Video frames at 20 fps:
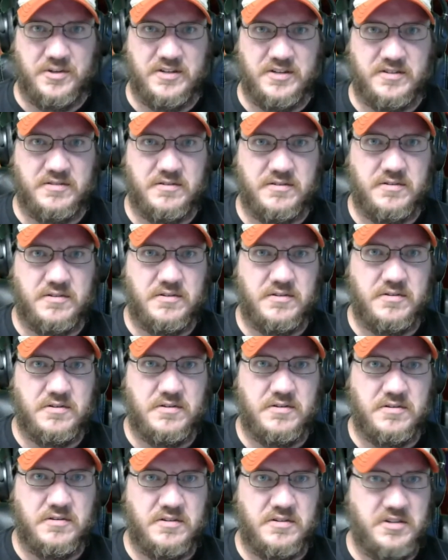it,
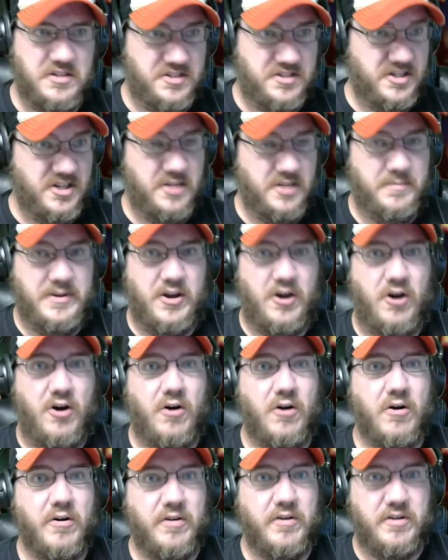it's going to be
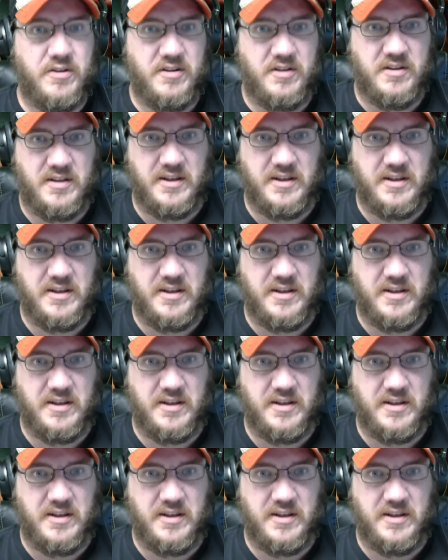hard.